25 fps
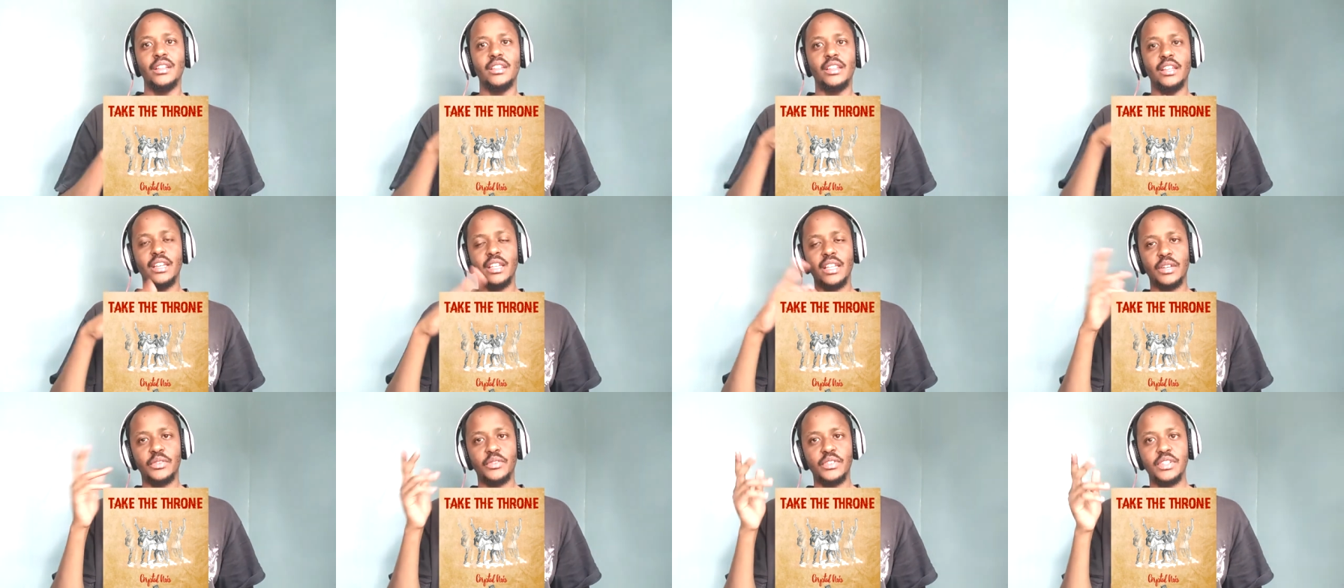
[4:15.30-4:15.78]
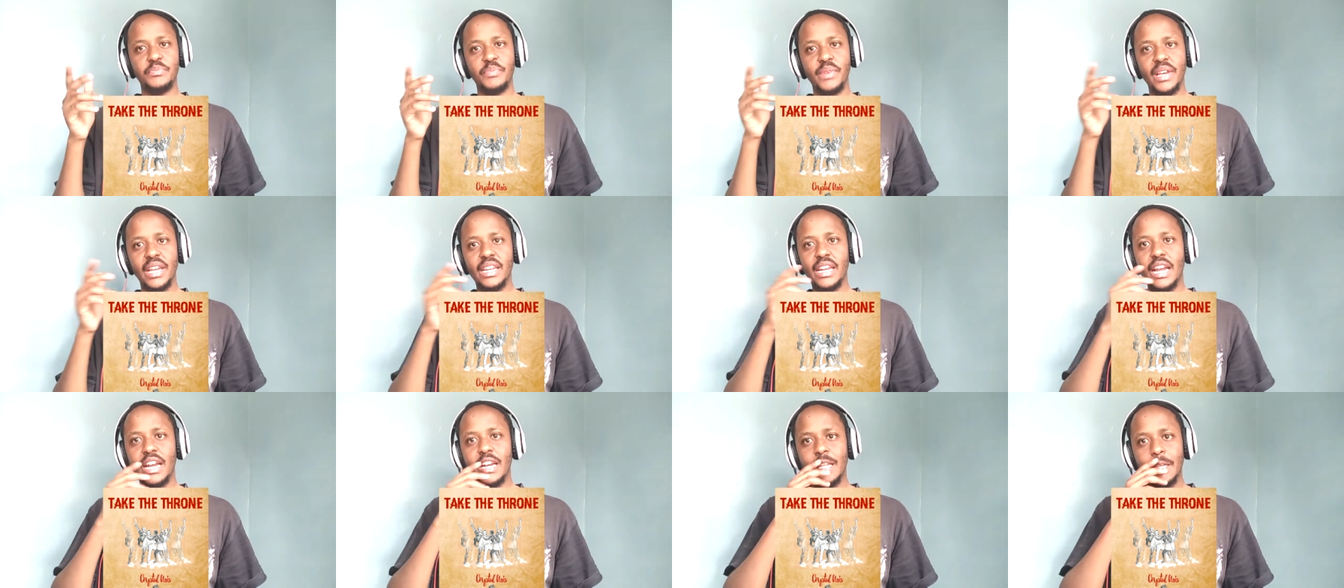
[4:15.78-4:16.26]
thing that was
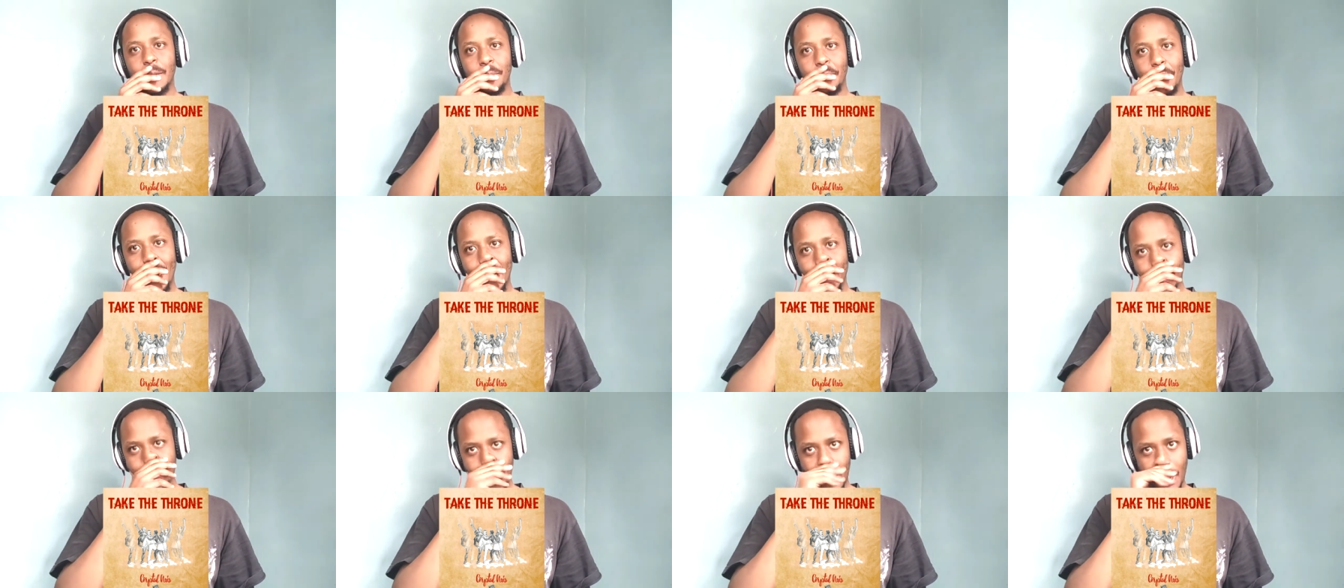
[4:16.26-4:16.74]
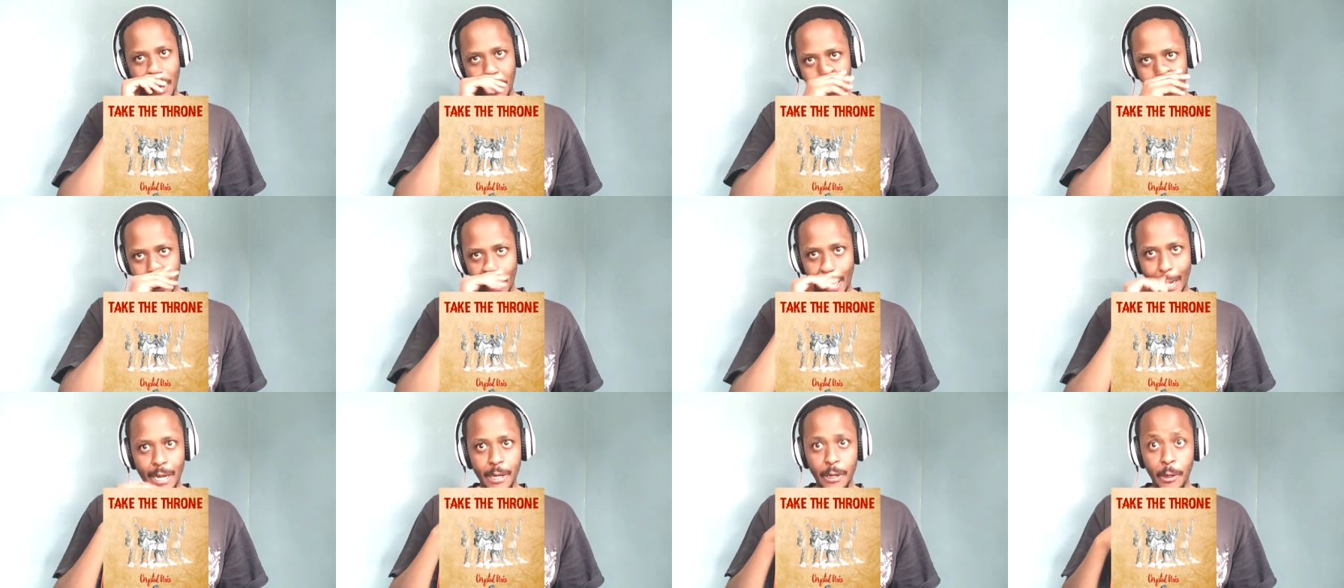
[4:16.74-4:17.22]
being done in the
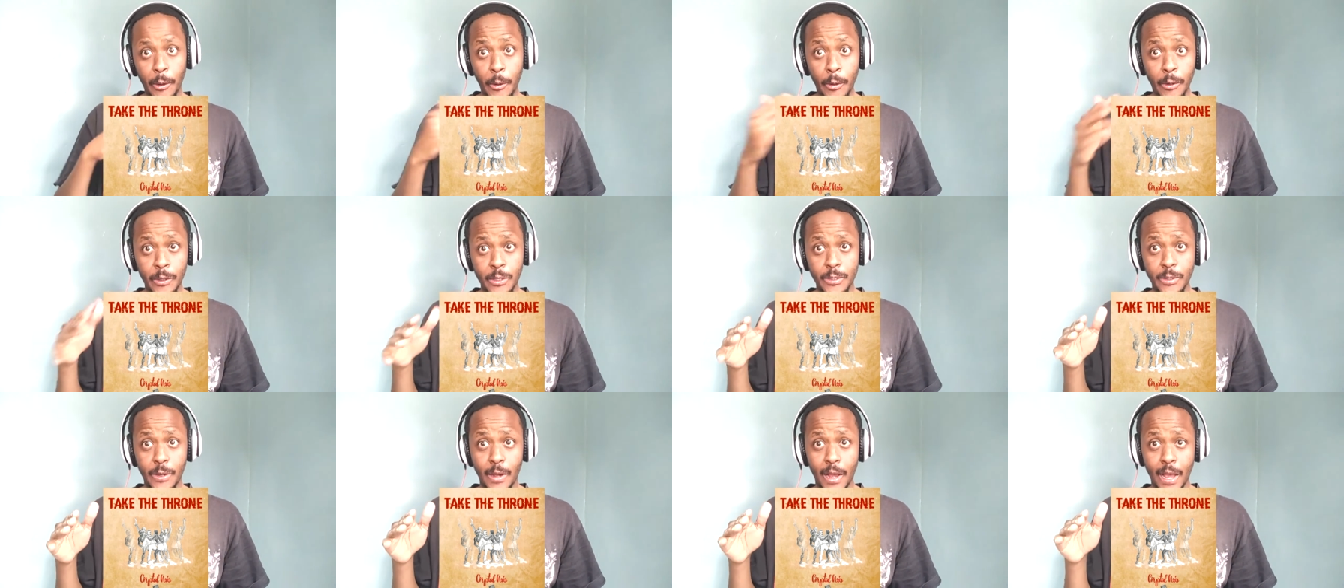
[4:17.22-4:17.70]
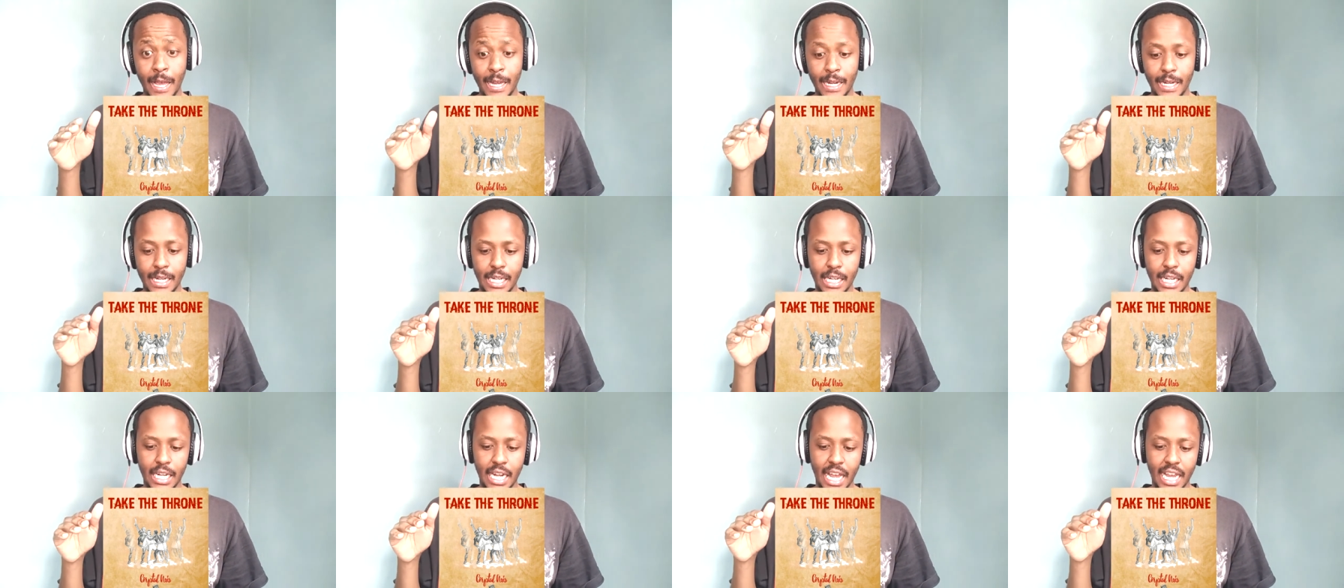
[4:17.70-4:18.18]
background and also I
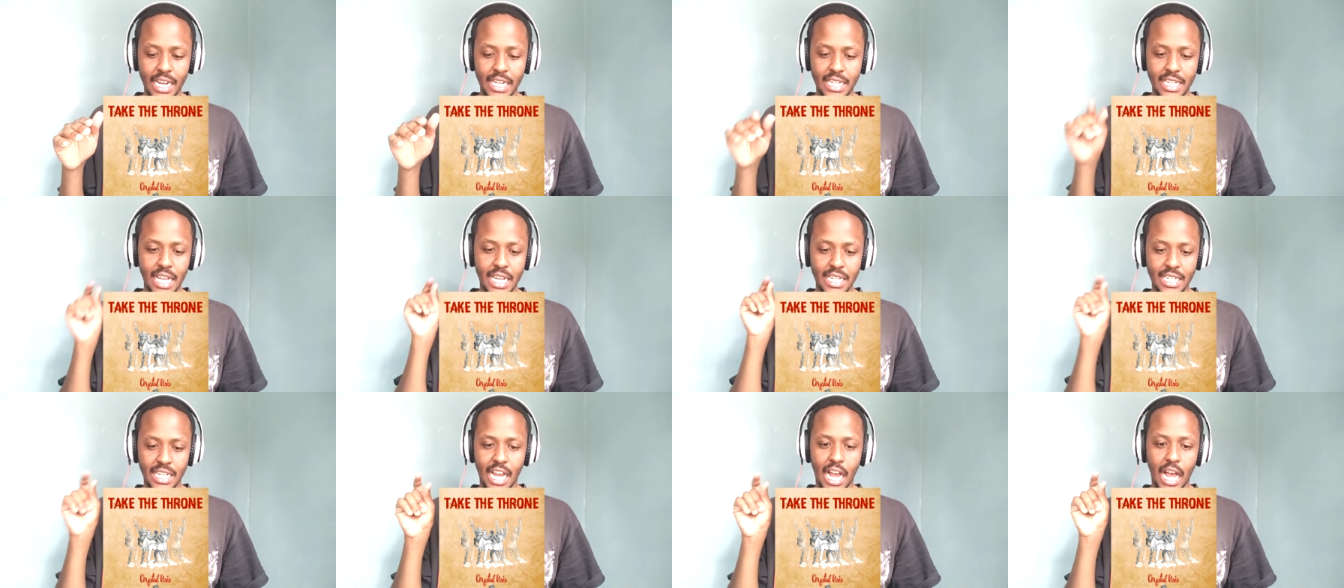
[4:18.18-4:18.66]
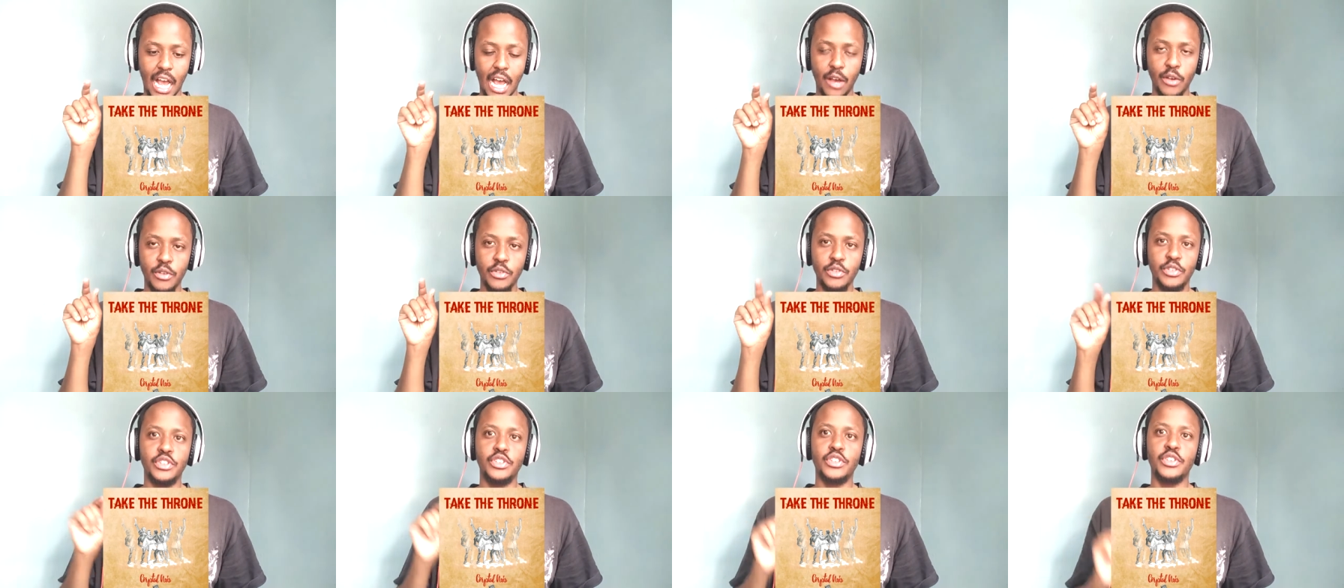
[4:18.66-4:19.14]
really like that
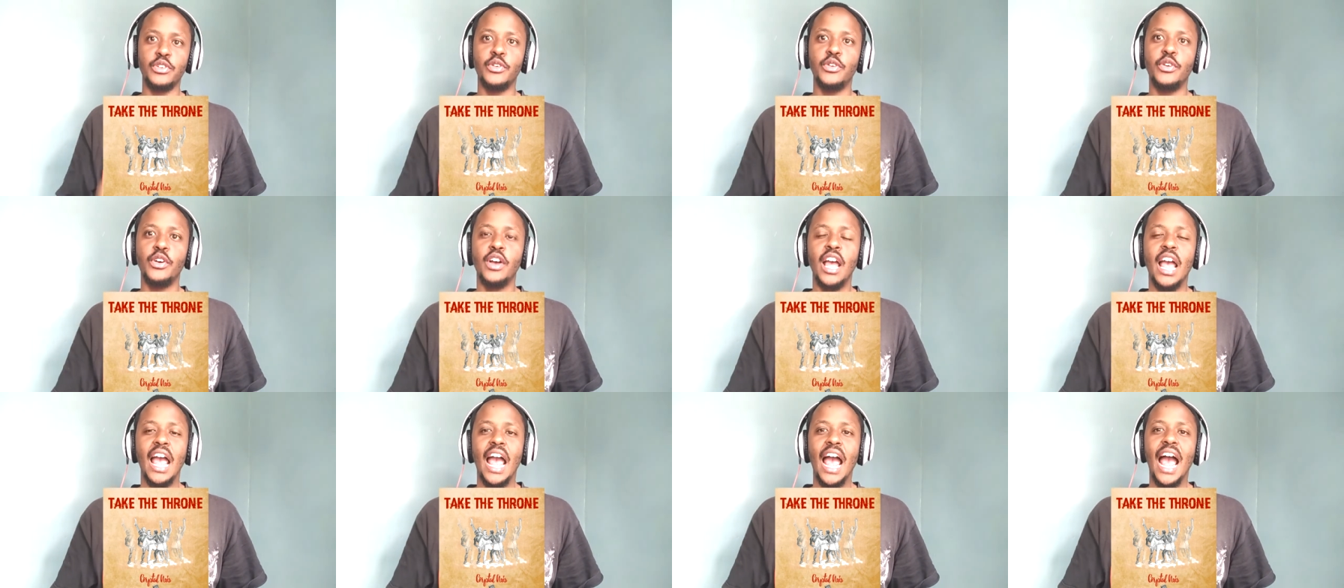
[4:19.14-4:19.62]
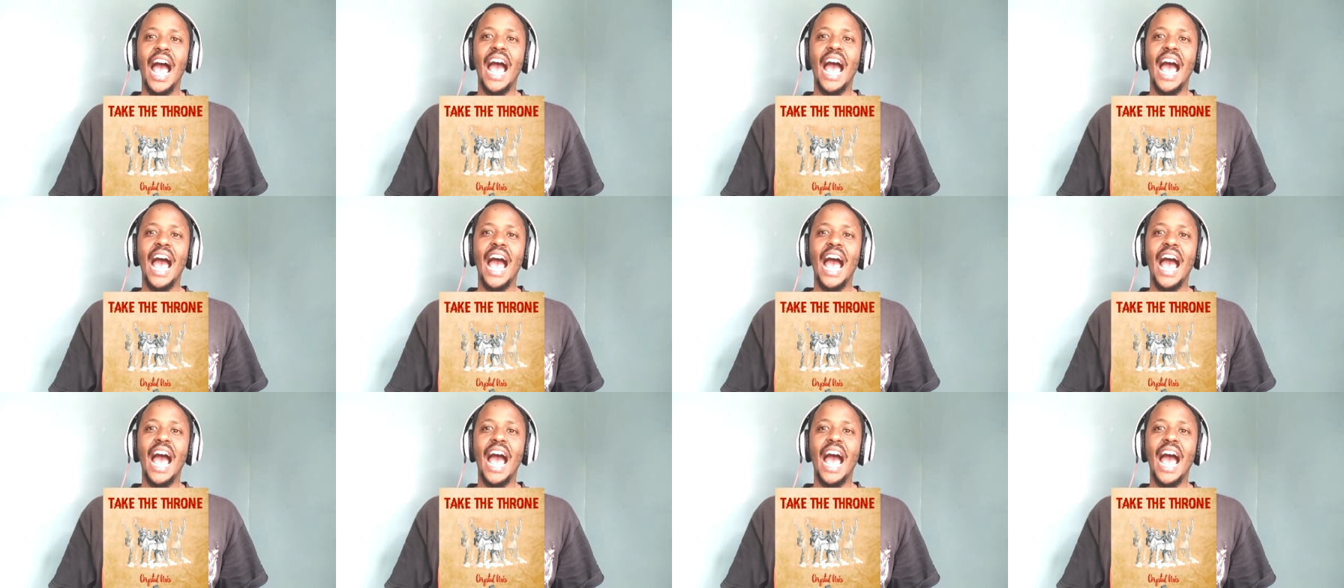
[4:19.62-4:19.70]
outro.